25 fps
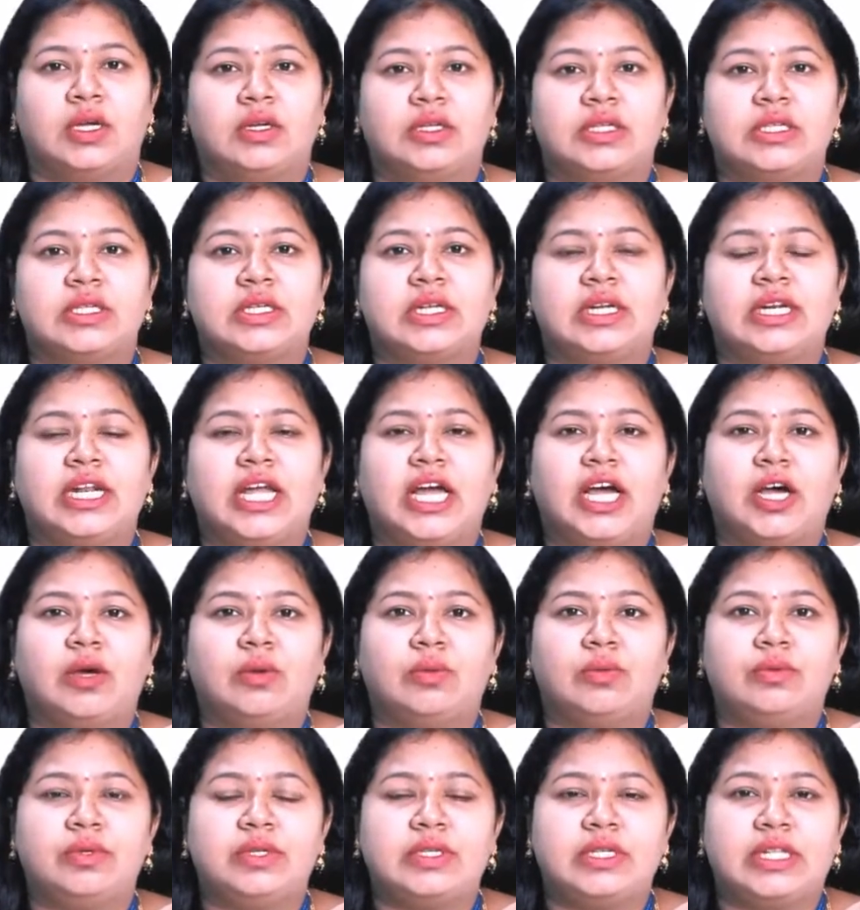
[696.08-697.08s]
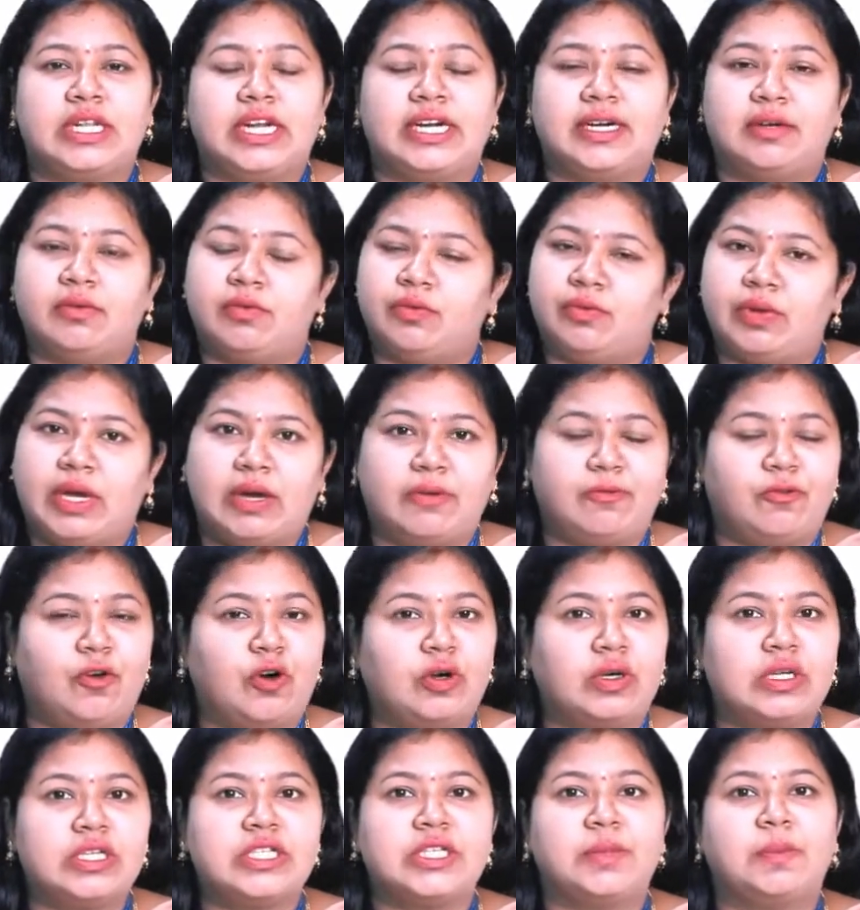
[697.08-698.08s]
Now we have
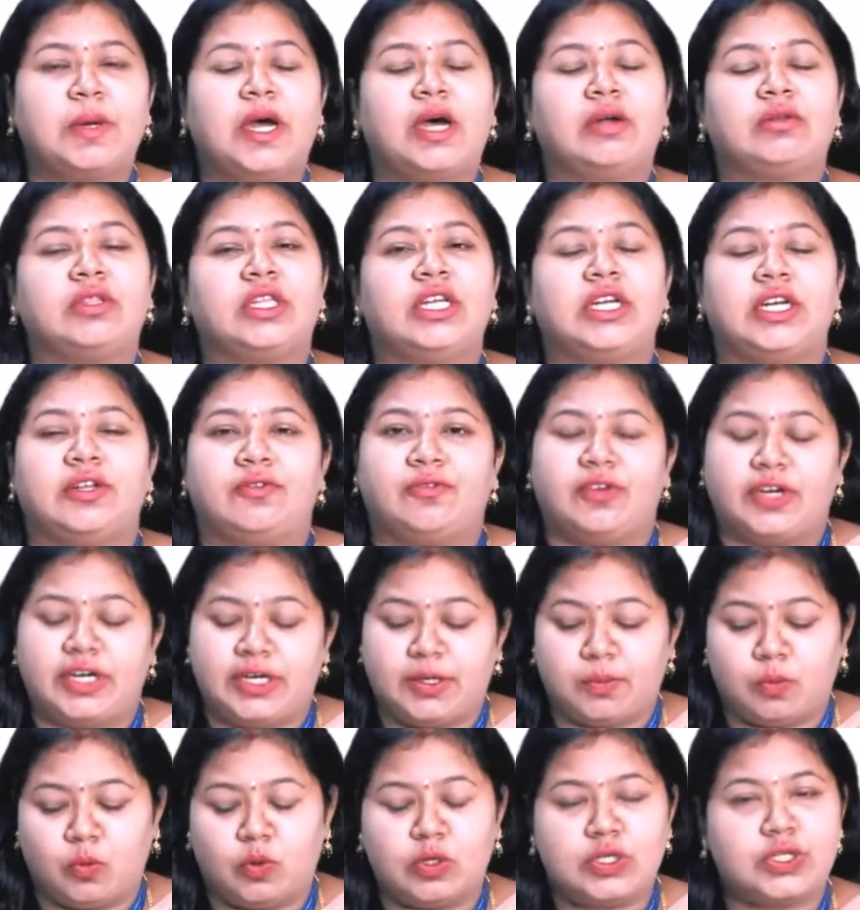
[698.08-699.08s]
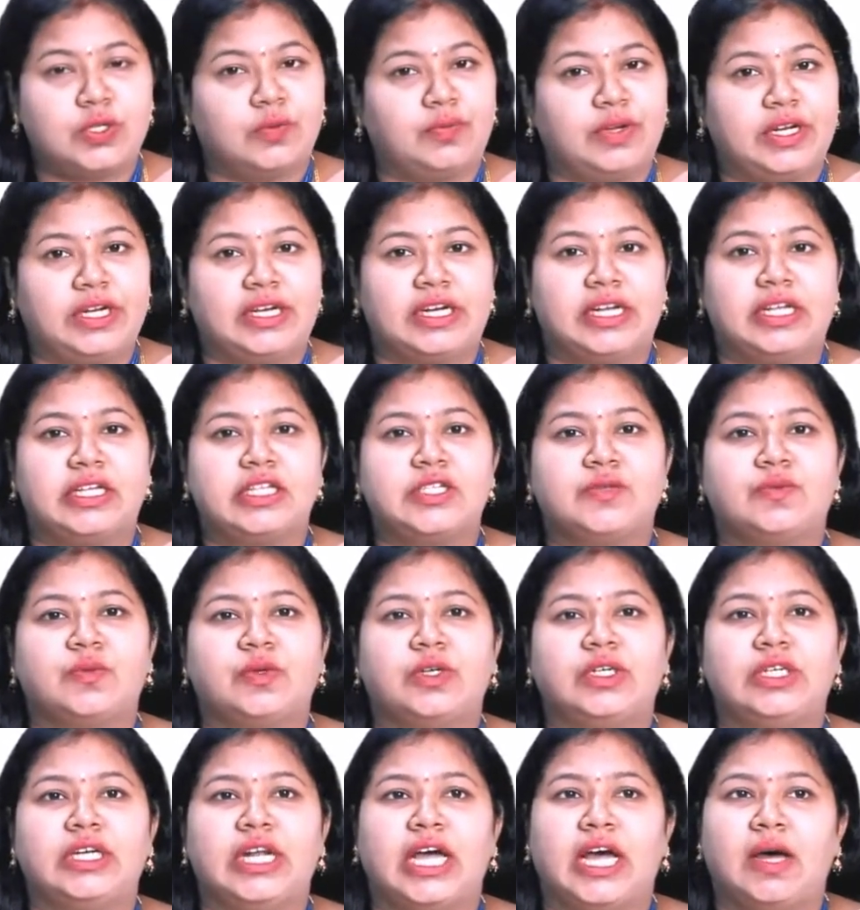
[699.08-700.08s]
focused about the different modes of heat transfer.
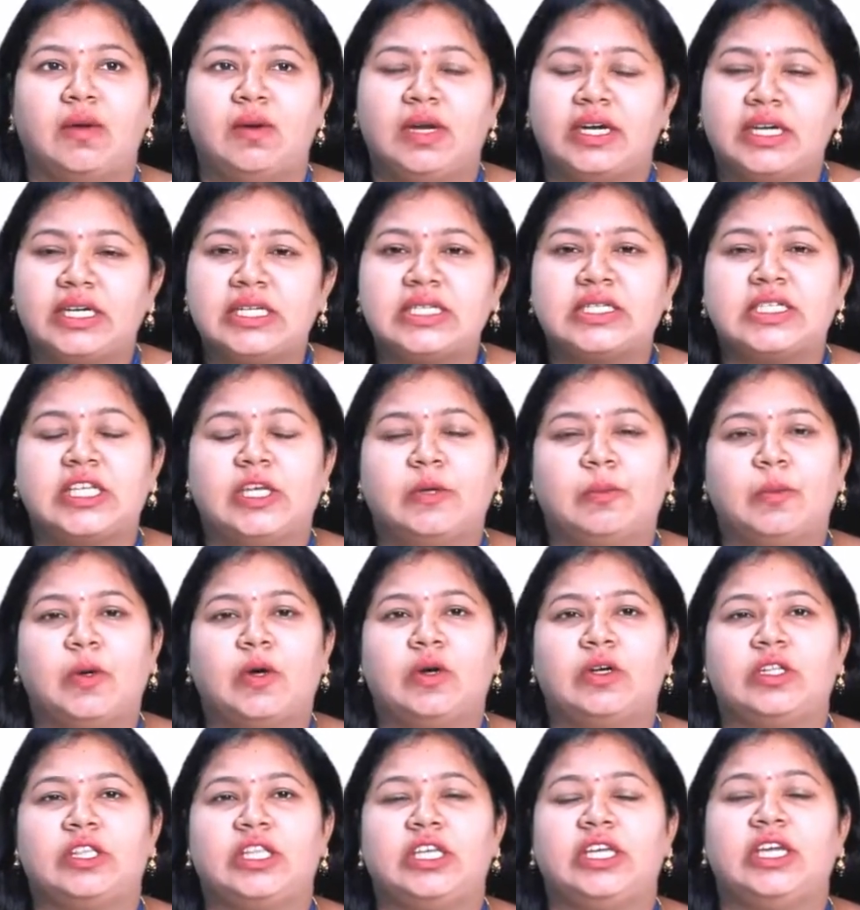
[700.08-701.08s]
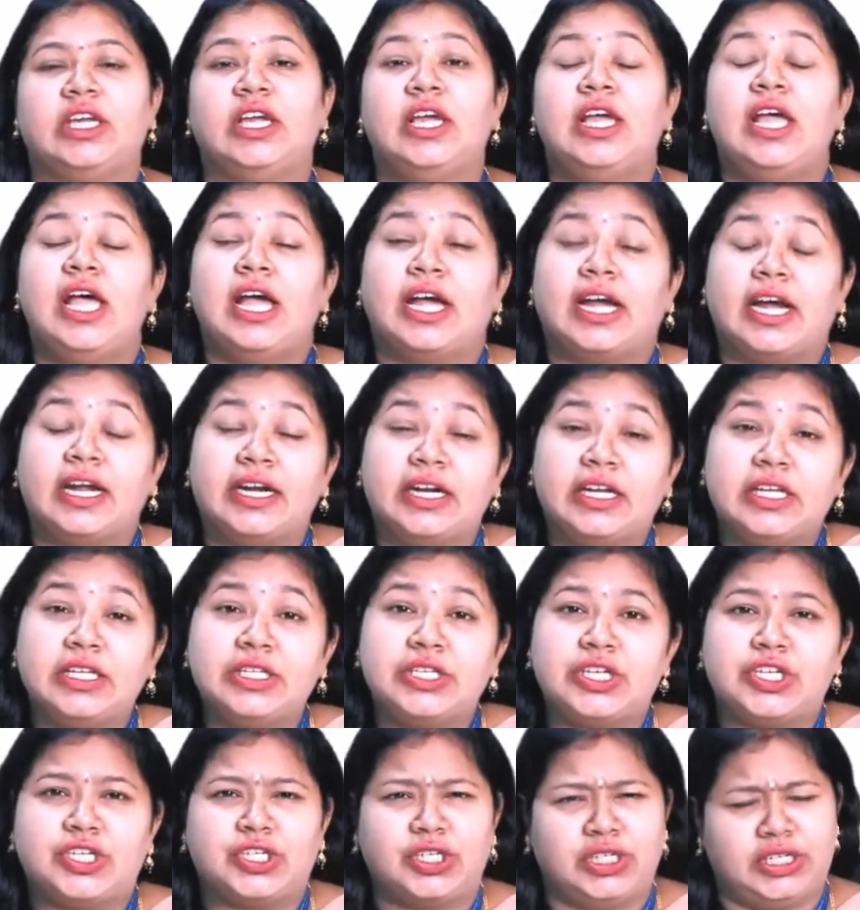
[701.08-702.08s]
Now let us see about the
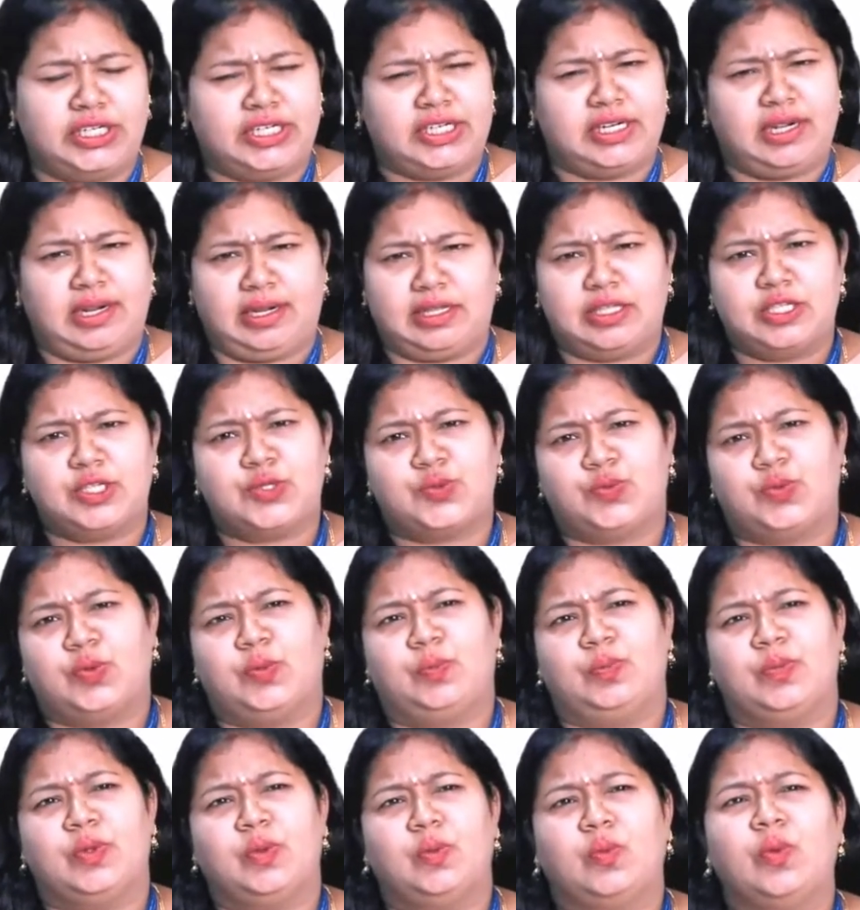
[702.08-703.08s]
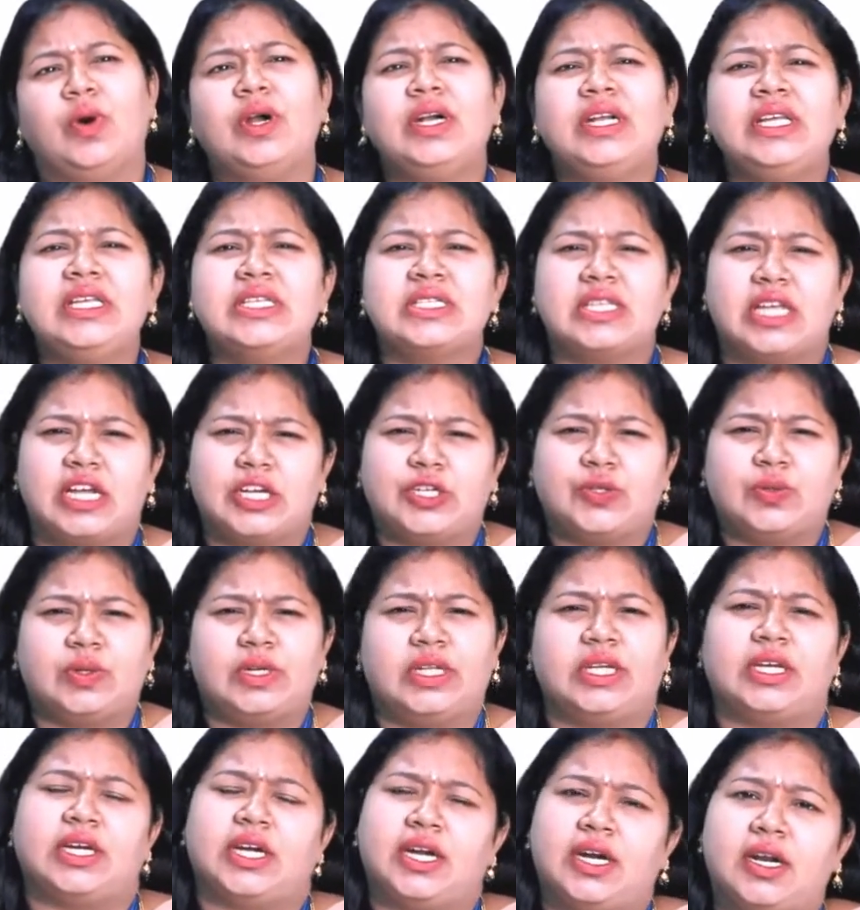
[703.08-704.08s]
condensation heat transfer. What is actually a
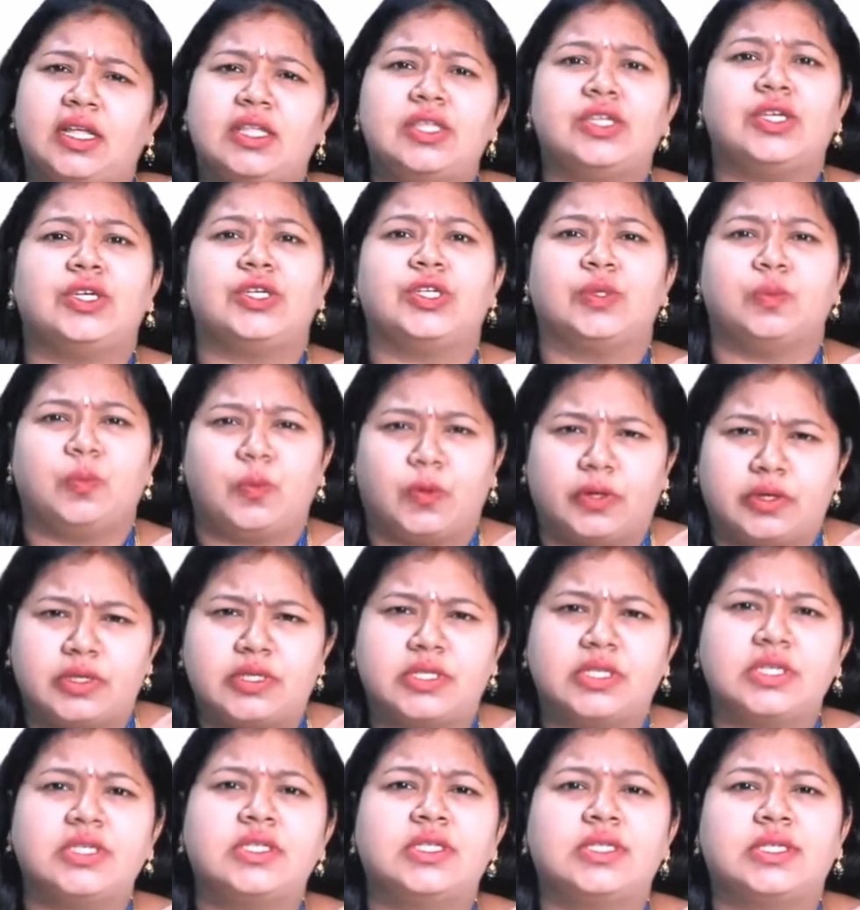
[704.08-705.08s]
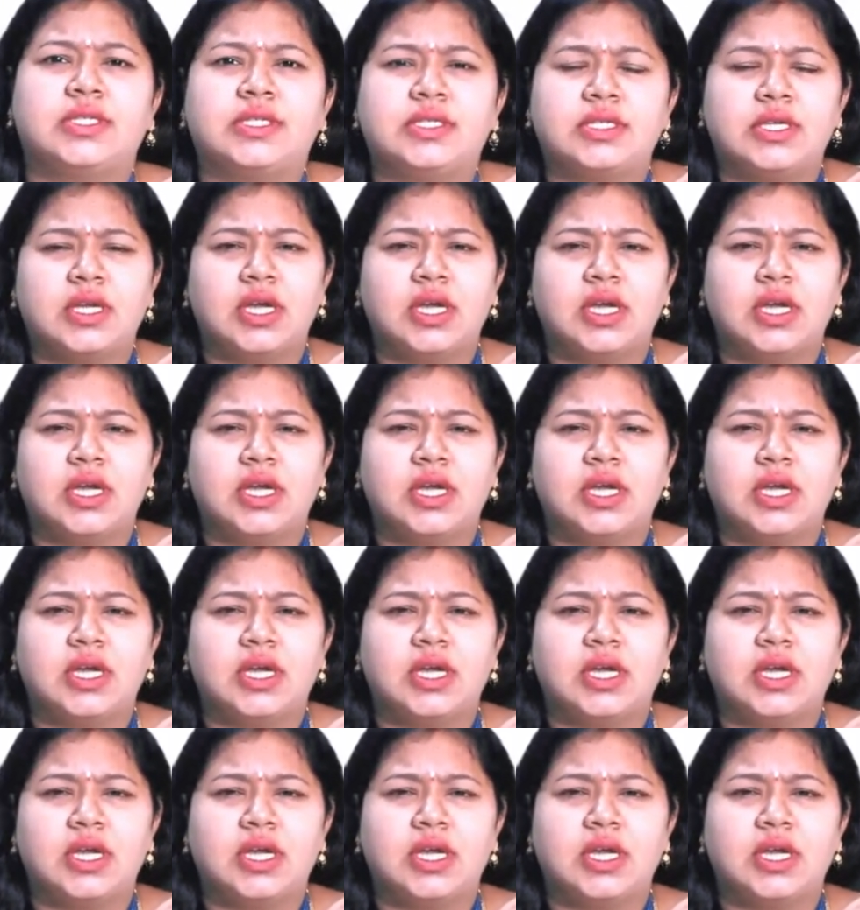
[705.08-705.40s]
condensation process?